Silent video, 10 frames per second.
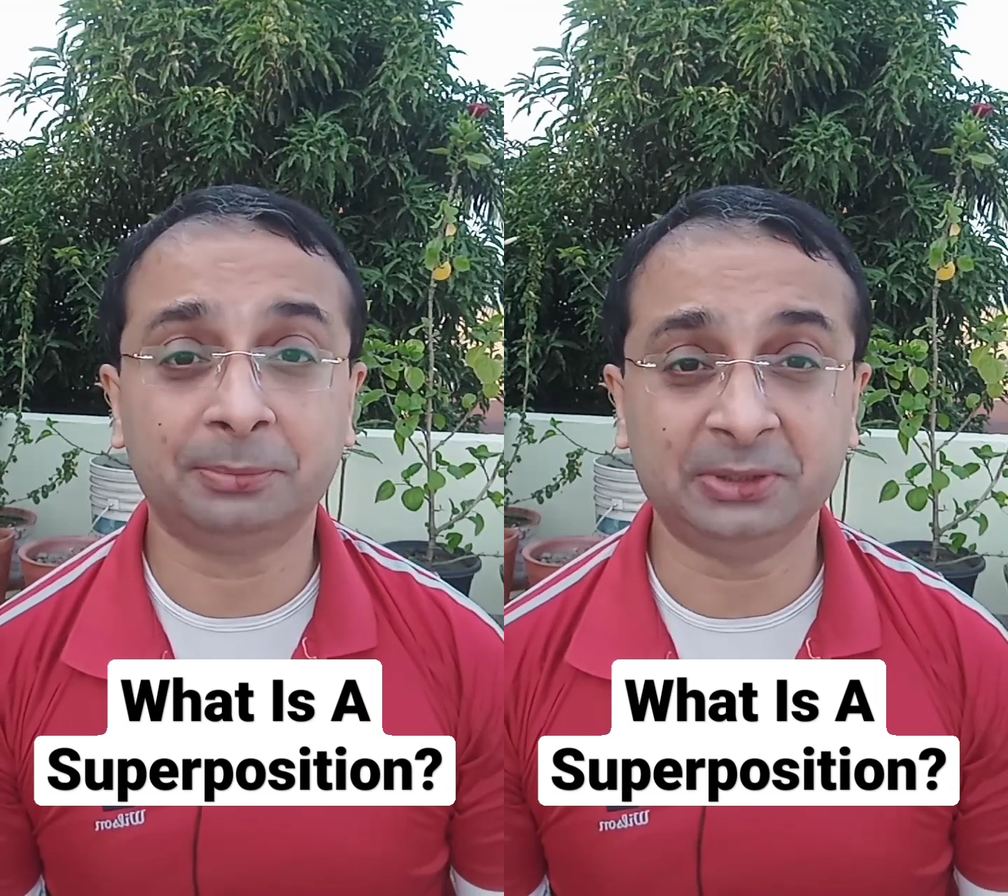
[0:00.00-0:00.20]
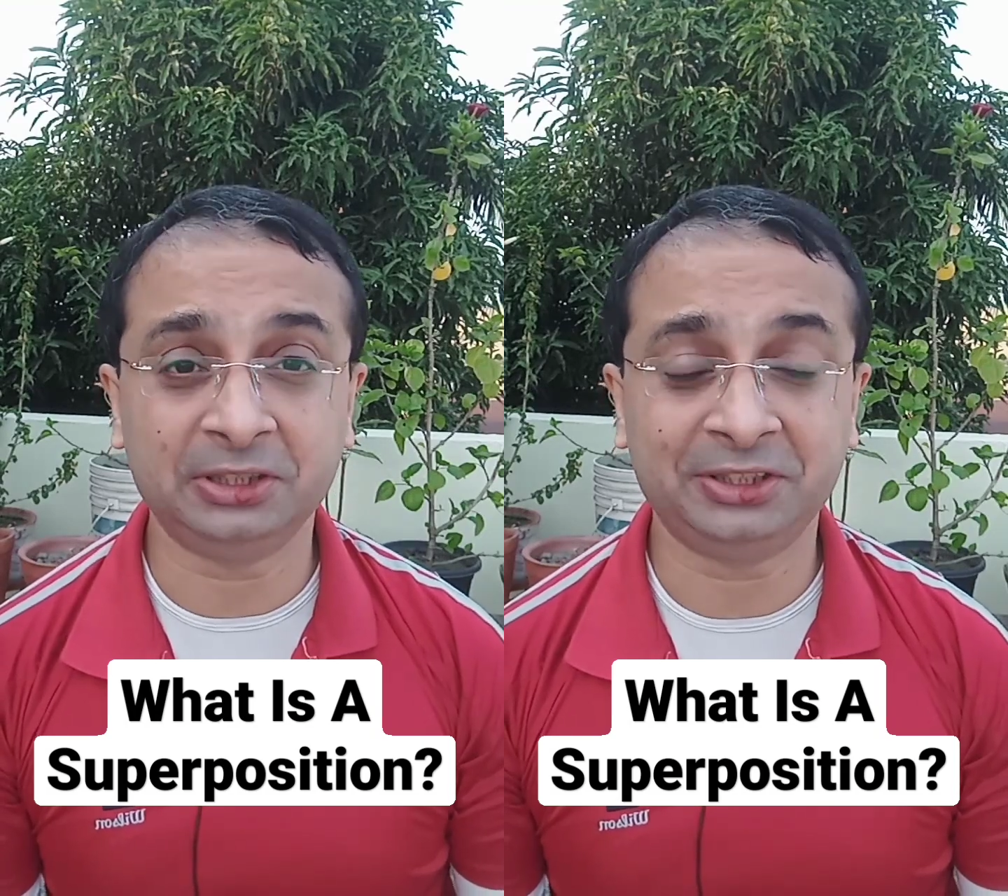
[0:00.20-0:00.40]

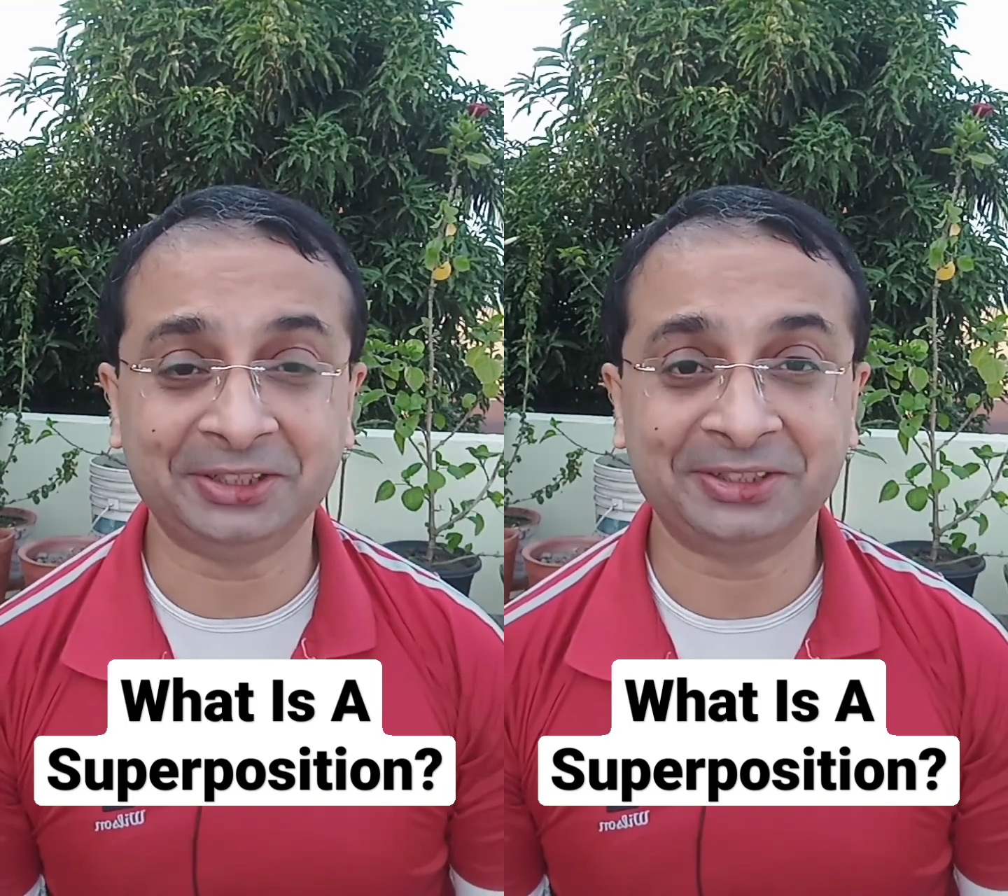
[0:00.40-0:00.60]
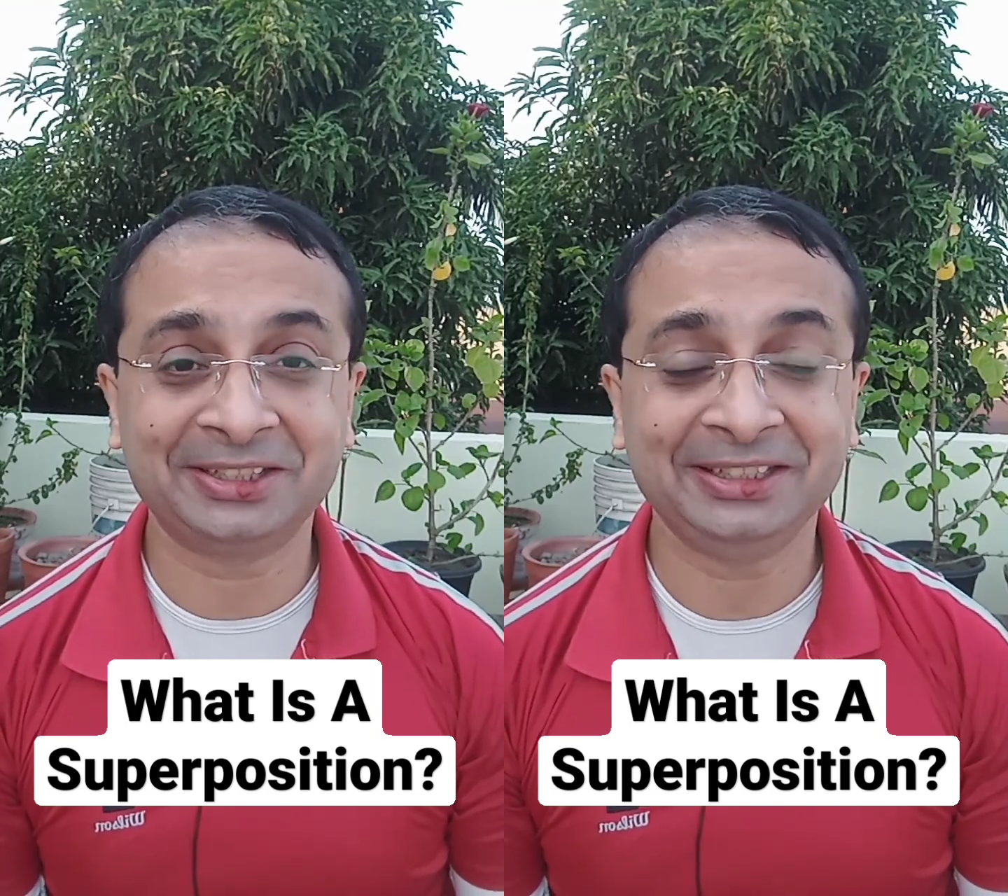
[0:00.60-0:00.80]

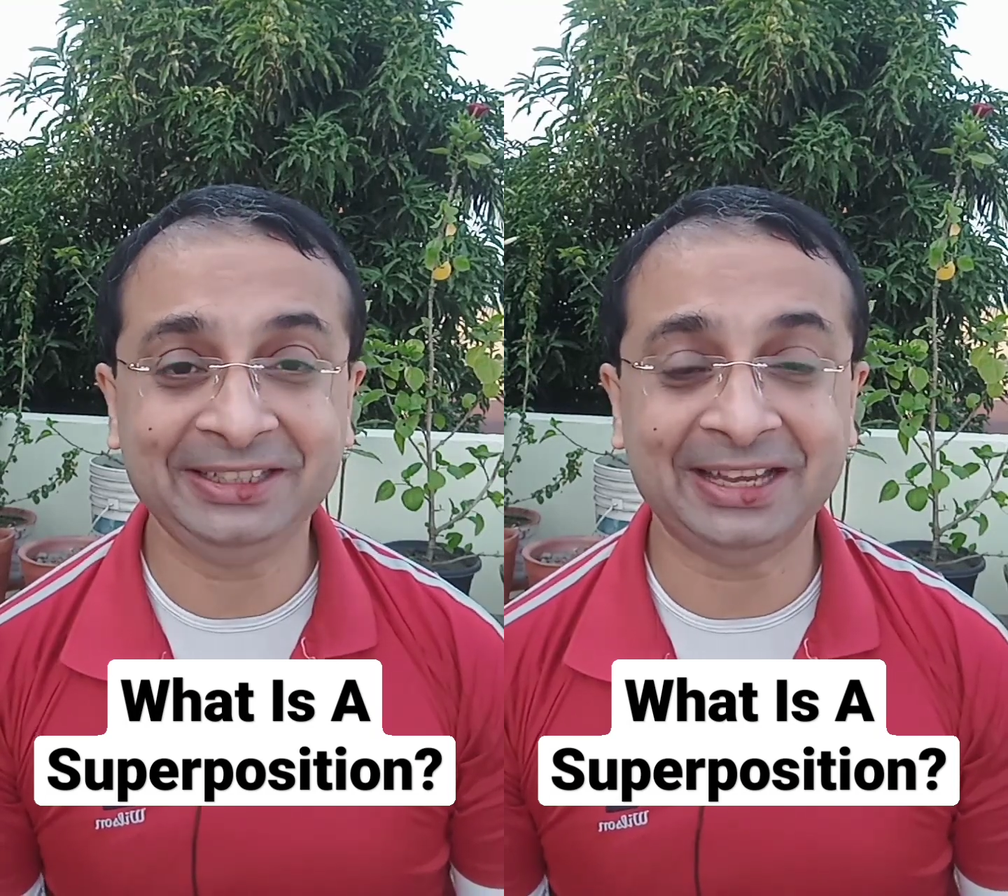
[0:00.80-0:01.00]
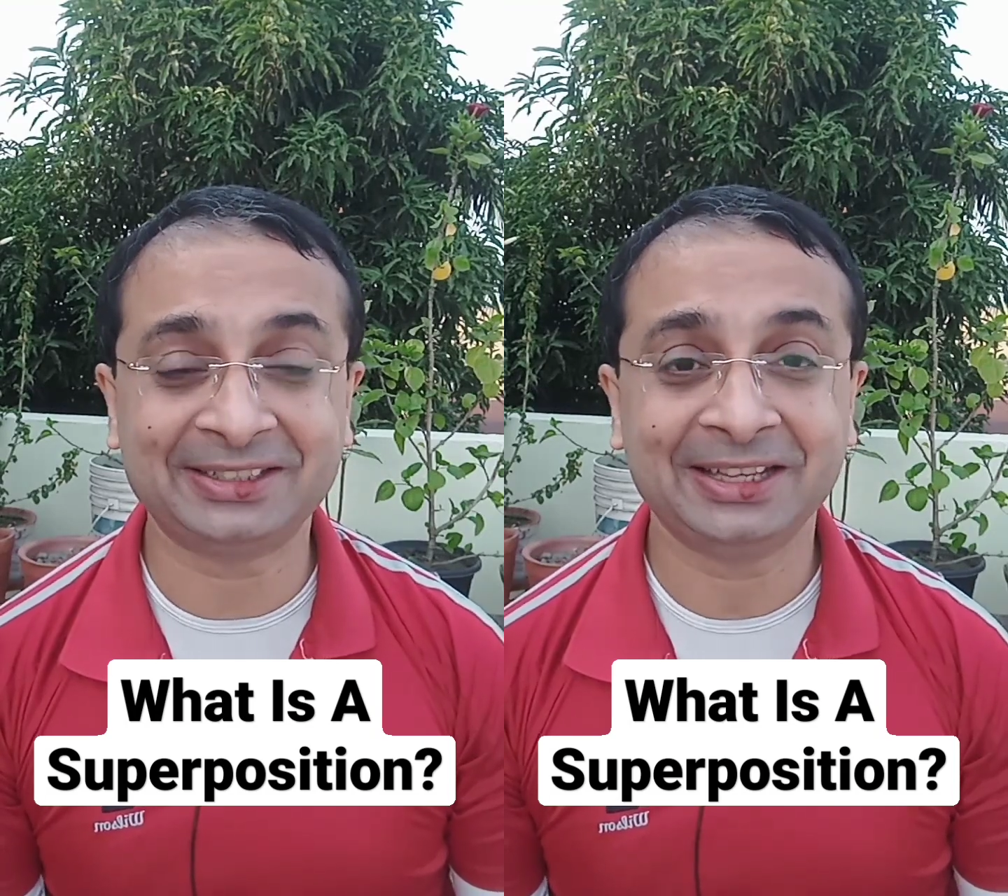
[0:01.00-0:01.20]
positions.
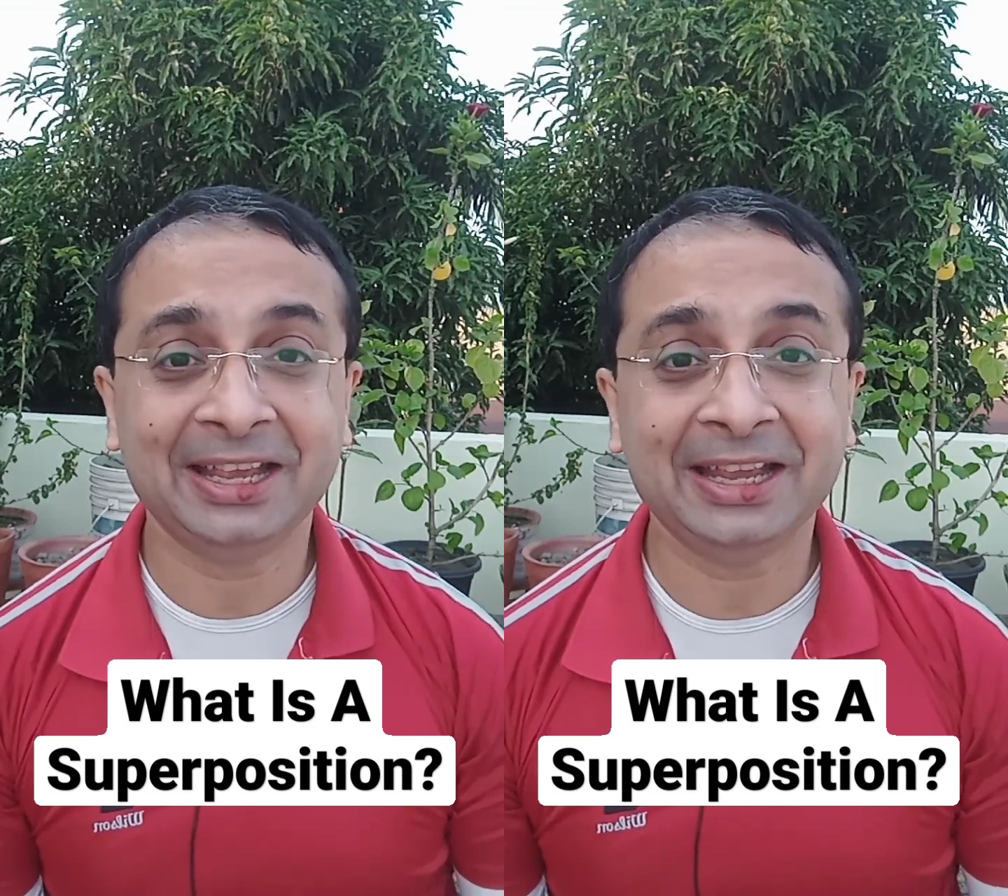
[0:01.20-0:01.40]
Yes,